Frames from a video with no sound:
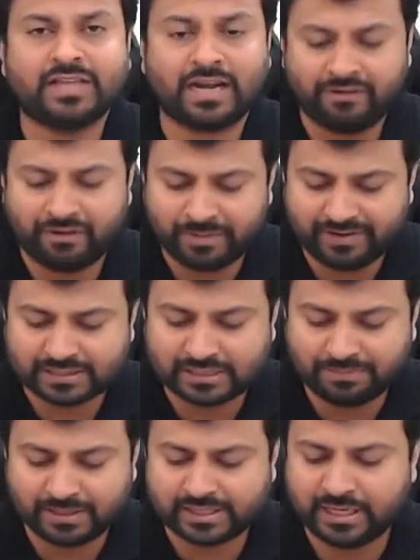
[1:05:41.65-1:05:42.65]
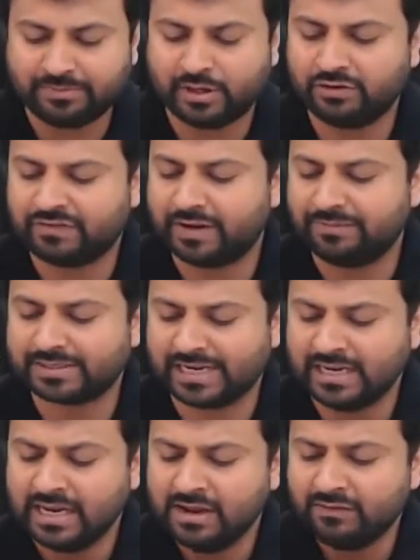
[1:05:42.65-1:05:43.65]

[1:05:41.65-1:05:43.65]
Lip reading: relevant previous year plus 3.25%.